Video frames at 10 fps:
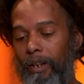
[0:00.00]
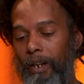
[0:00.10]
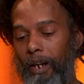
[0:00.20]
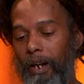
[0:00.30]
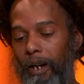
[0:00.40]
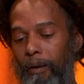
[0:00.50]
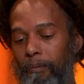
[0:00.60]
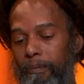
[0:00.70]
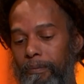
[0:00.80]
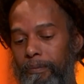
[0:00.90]

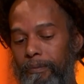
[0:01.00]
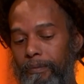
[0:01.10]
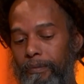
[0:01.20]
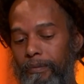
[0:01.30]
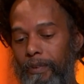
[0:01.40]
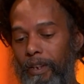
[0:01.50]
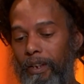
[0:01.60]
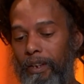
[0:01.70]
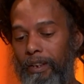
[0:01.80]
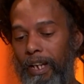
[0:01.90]
Um,
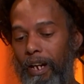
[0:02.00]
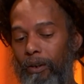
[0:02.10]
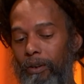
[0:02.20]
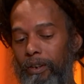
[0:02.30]
now,